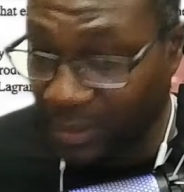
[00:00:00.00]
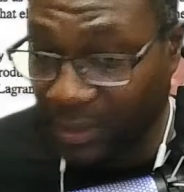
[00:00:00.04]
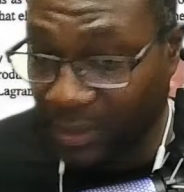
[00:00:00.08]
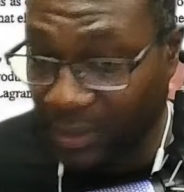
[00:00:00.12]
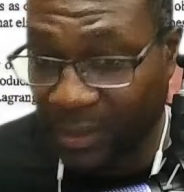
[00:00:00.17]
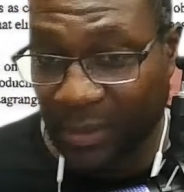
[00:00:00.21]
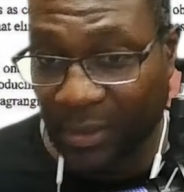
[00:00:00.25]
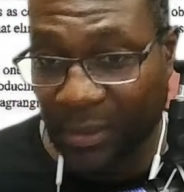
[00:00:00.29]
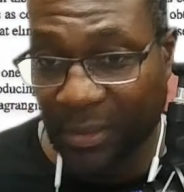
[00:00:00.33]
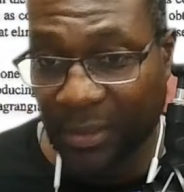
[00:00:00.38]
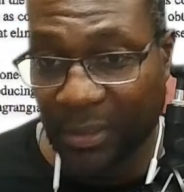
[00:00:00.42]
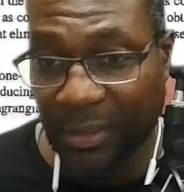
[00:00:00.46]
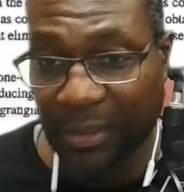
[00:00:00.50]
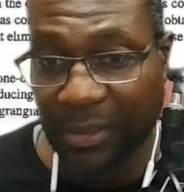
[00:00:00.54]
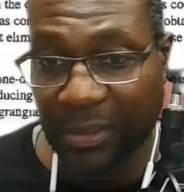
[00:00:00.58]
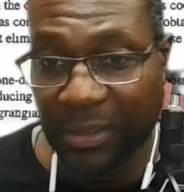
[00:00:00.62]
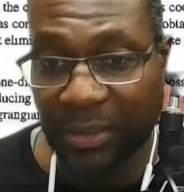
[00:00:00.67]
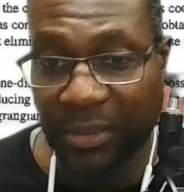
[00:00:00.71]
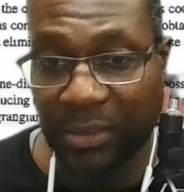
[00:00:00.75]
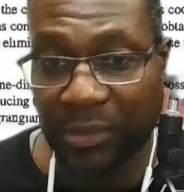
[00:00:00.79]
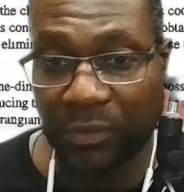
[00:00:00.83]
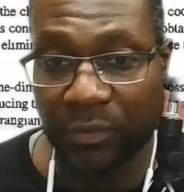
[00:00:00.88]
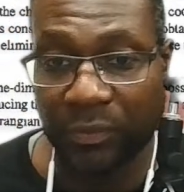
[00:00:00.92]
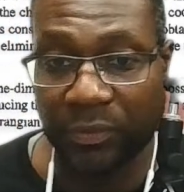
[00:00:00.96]
theta
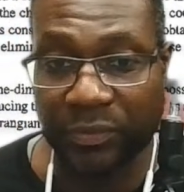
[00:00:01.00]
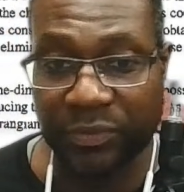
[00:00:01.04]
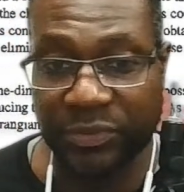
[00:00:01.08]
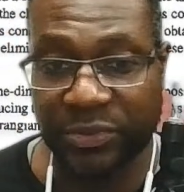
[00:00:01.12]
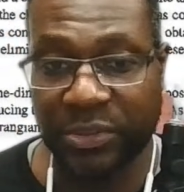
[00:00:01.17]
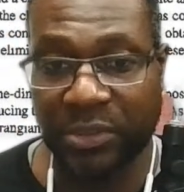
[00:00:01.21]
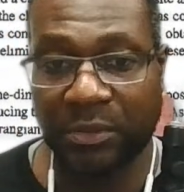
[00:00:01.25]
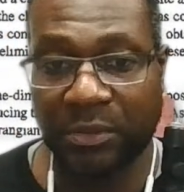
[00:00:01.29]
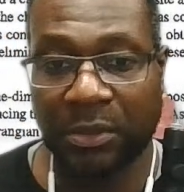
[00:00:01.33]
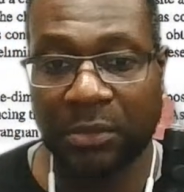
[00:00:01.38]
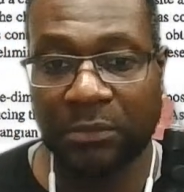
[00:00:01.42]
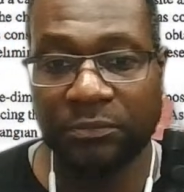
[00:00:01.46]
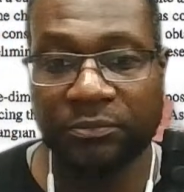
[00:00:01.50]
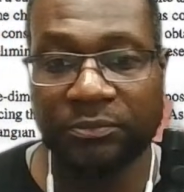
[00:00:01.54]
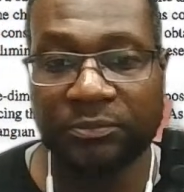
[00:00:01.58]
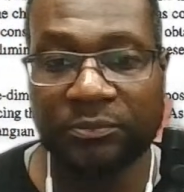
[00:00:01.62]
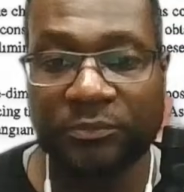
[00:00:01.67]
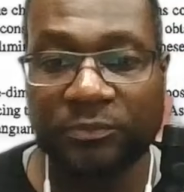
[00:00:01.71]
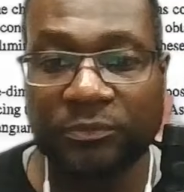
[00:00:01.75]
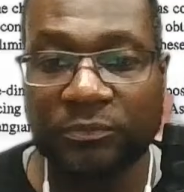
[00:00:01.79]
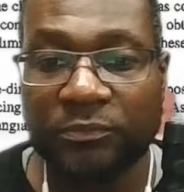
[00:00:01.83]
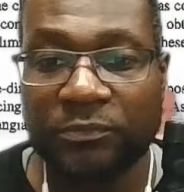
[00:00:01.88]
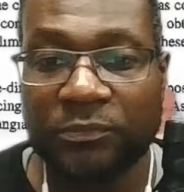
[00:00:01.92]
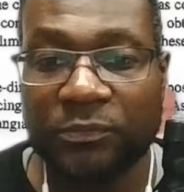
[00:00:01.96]
equals 0.
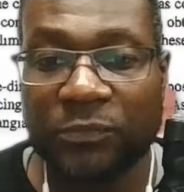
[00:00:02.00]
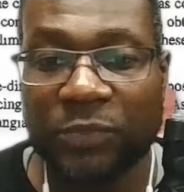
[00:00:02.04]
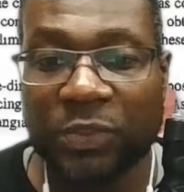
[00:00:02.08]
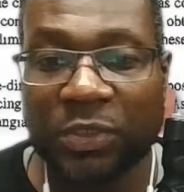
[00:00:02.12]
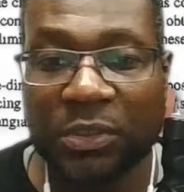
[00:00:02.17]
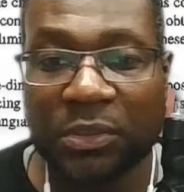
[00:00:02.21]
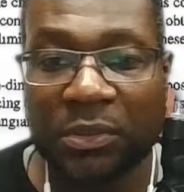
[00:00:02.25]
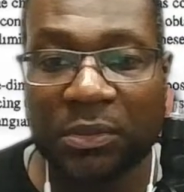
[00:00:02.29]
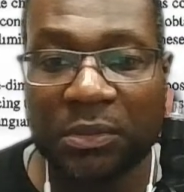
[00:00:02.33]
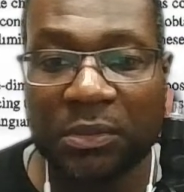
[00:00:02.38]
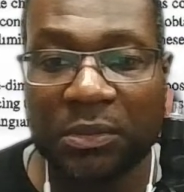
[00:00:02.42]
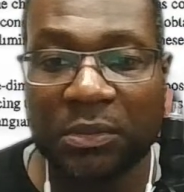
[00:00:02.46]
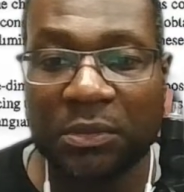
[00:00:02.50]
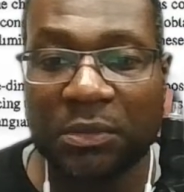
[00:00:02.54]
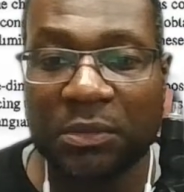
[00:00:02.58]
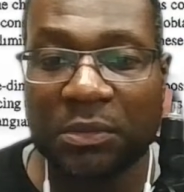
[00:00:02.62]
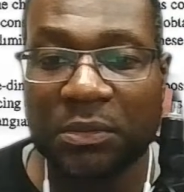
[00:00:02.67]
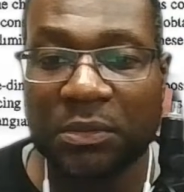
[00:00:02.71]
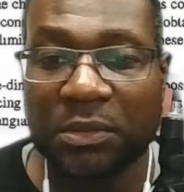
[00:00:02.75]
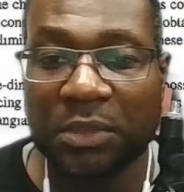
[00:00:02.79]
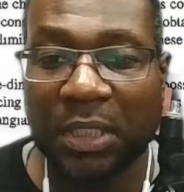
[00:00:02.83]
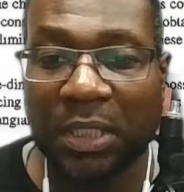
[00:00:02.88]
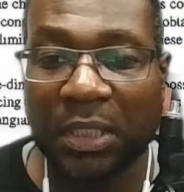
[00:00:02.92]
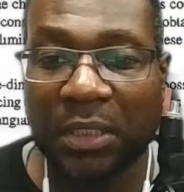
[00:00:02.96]

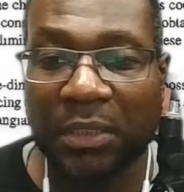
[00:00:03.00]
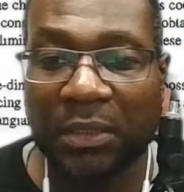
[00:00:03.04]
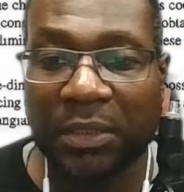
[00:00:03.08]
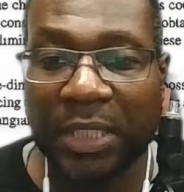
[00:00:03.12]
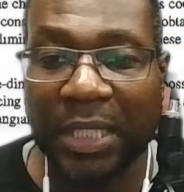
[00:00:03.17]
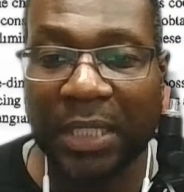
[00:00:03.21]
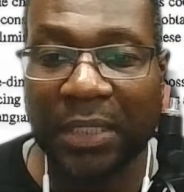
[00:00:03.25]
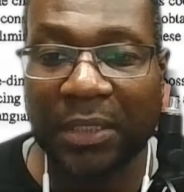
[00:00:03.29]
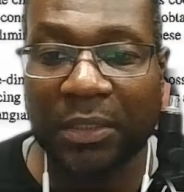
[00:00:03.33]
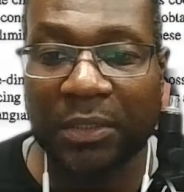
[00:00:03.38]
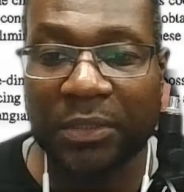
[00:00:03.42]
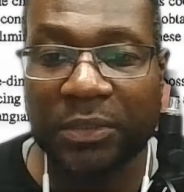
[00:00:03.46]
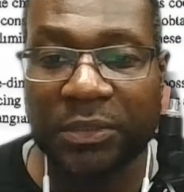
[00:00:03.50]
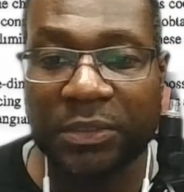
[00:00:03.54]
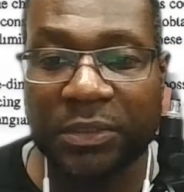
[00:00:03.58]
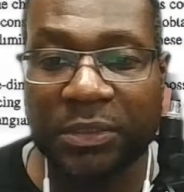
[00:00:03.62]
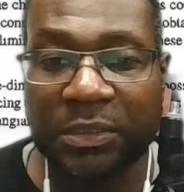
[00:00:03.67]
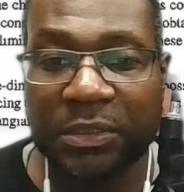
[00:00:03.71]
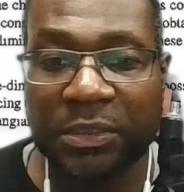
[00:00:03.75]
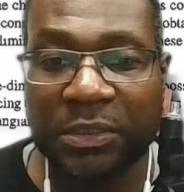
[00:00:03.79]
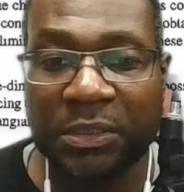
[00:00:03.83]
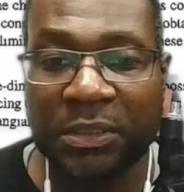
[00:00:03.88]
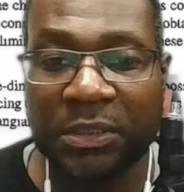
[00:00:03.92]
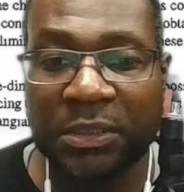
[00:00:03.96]
And that
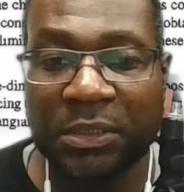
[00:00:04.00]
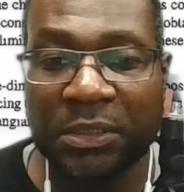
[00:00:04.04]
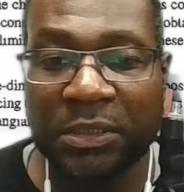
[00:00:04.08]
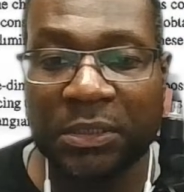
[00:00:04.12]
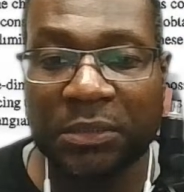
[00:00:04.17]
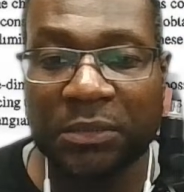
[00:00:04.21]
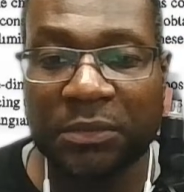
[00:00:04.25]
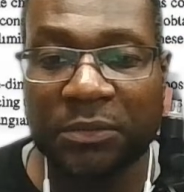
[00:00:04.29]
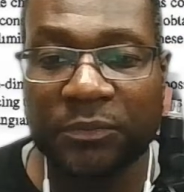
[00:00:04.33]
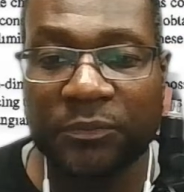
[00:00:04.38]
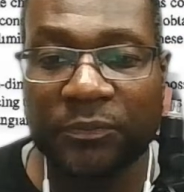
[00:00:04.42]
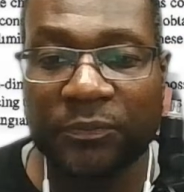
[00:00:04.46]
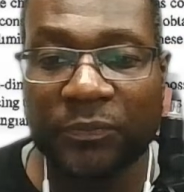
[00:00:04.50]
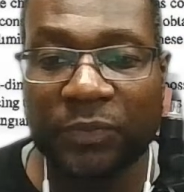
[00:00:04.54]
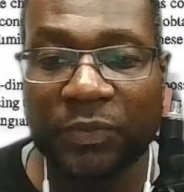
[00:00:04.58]
looks good.